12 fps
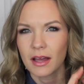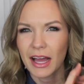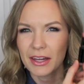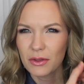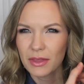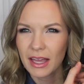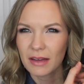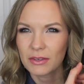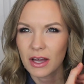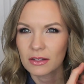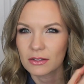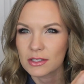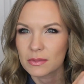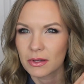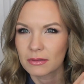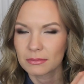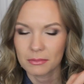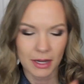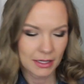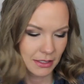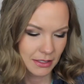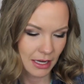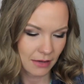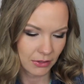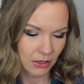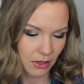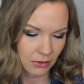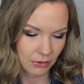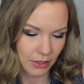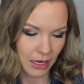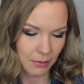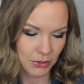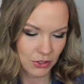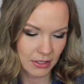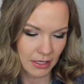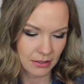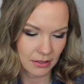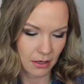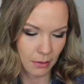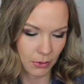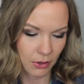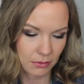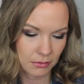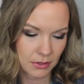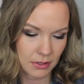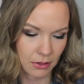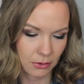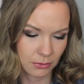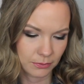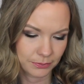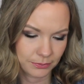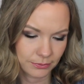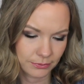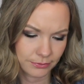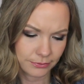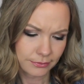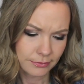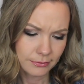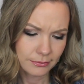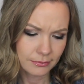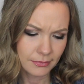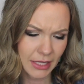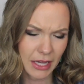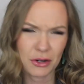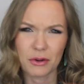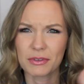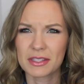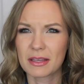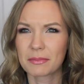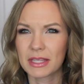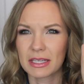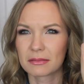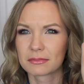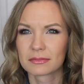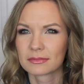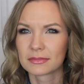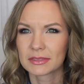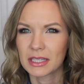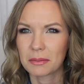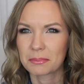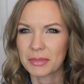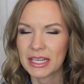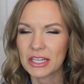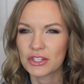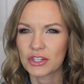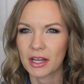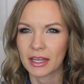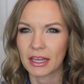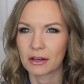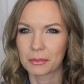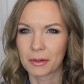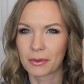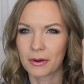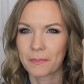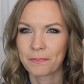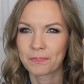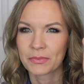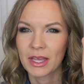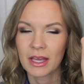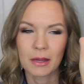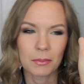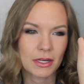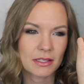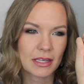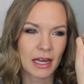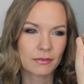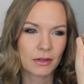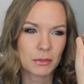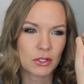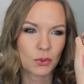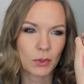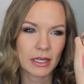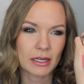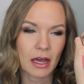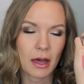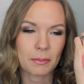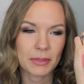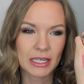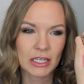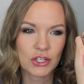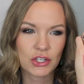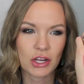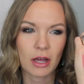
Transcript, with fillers: I know they have colors, but mine doesn't have a color name. It just has the number, so I don't know if it's something, something peach. I can't remember. But it's kind of in between a peach,